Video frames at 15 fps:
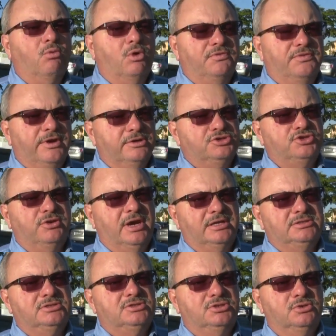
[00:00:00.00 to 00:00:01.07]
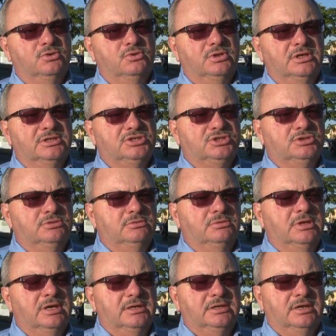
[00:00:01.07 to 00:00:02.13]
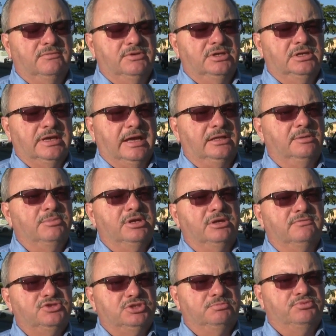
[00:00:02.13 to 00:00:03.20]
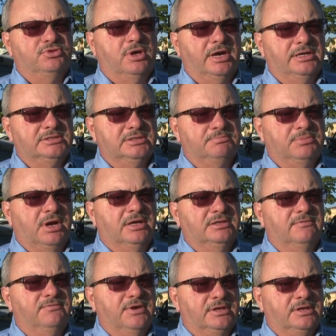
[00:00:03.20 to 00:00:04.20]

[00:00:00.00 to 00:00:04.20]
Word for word: What they're trying to do is to give an element of surprise upon the